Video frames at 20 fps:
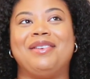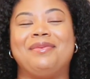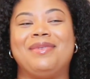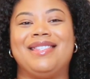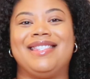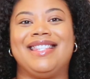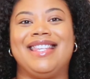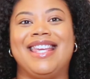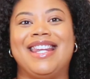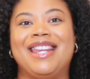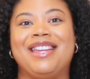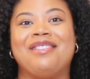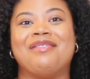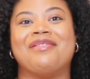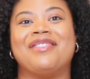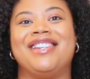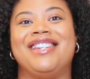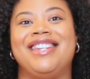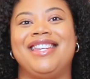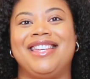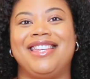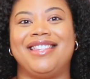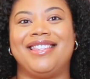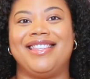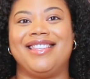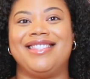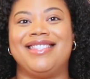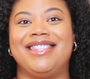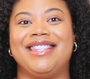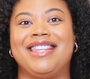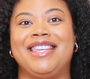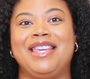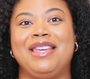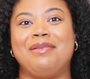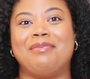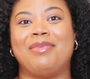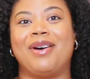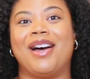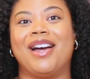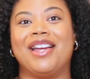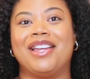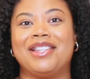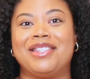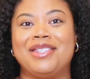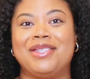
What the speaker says: it was getting ridiculous to keep buying